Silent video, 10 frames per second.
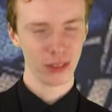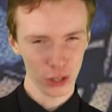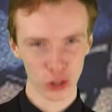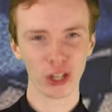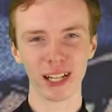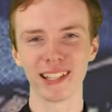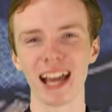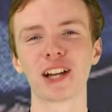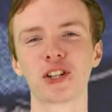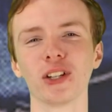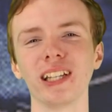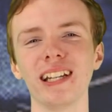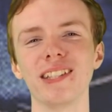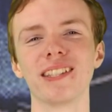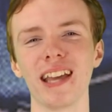This is
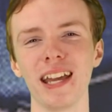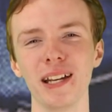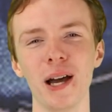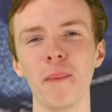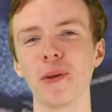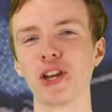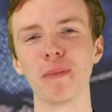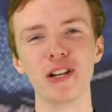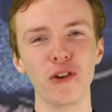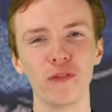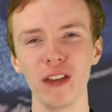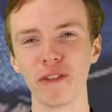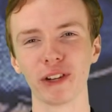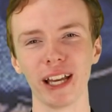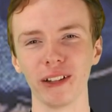actually insane, but they're my new
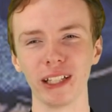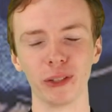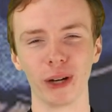favorite alien